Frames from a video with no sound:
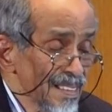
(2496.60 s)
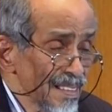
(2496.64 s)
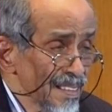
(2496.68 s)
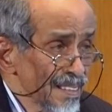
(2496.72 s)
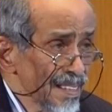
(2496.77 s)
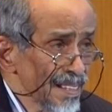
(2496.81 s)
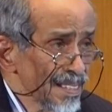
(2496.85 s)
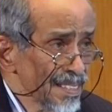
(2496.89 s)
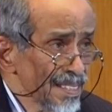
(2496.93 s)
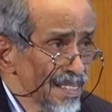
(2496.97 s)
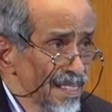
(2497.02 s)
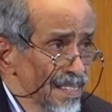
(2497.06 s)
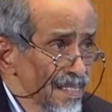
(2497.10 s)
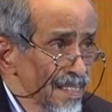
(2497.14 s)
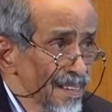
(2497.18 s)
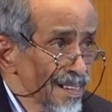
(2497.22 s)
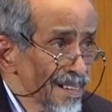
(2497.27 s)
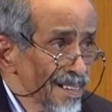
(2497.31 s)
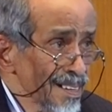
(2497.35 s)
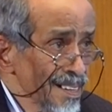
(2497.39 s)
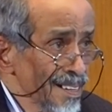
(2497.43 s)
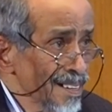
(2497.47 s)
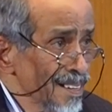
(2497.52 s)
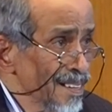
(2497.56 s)
they'd seen
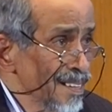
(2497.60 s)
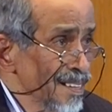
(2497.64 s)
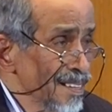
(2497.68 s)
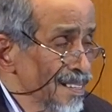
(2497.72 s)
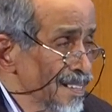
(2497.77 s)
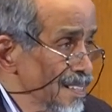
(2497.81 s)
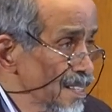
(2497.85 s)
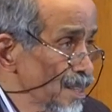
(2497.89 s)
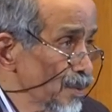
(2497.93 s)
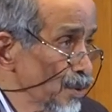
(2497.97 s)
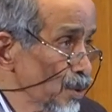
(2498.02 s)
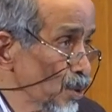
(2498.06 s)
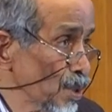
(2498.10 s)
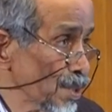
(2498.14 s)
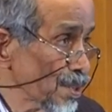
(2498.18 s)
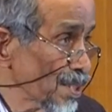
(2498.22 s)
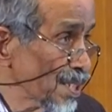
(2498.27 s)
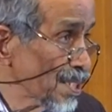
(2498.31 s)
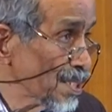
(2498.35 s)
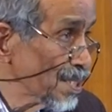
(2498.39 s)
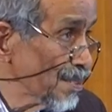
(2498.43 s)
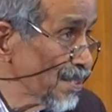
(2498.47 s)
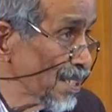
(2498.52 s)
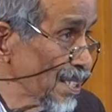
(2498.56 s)
that they were doing
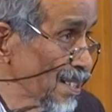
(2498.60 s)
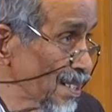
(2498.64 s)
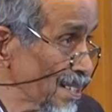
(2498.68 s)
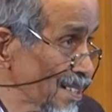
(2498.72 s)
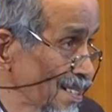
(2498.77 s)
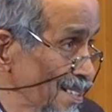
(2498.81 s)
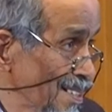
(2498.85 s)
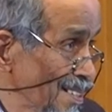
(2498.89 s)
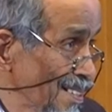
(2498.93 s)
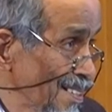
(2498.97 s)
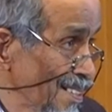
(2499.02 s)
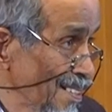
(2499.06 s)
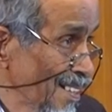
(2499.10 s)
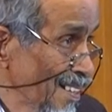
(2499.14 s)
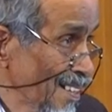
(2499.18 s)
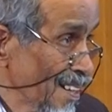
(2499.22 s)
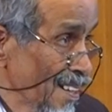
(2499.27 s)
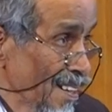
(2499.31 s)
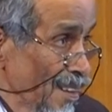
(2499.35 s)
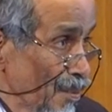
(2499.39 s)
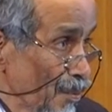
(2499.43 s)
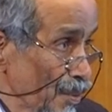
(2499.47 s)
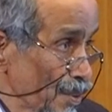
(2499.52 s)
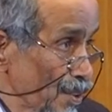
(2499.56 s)
things which
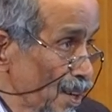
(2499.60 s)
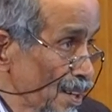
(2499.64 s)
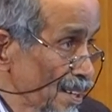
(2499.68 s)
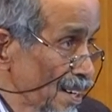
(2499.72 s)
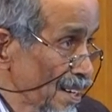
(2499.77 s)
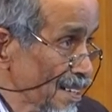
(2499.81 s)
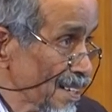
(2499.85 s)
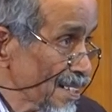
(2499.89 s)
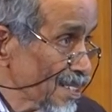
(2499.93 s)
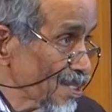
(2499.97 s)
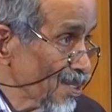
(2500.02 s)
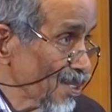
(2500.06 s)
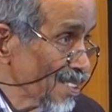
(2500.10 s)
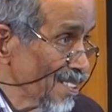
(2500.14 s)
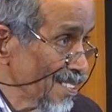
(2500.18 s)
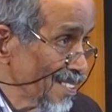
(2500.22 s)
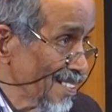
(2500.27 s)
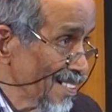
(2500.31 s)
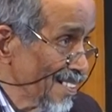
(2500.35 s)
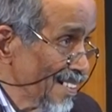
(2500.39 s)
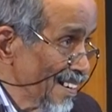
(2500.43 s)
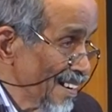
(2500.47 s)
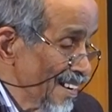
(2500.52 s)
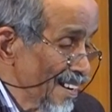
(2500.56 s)
were not understood
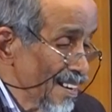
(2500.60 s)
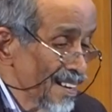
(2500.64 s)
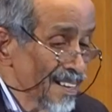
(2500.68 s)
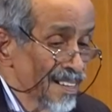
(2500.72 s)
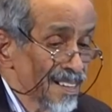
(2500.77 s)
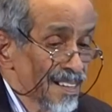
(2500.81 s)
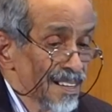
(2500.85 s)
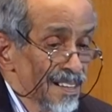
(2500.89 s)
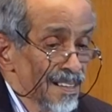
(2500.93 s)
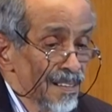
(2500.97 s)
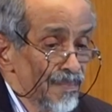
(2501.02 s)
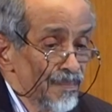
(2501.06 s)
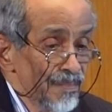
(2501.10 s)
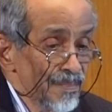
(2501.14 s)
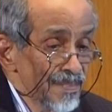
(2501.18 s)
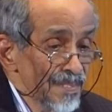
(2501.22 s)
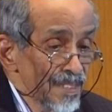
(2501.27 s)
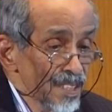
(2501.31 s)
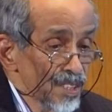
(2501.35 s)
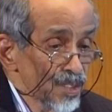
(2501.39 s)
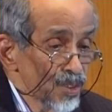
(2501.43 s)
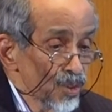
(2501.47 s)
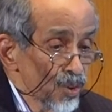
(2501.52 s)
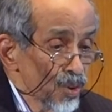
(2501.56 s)
in
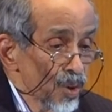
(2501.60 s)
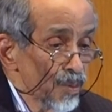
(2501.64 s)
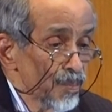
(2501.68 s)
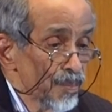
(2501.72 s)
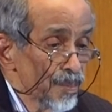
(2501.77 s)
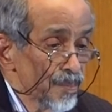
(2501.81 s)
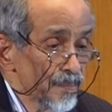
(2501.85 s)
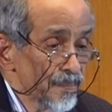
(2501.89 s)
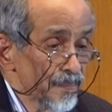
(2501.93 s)
Europe.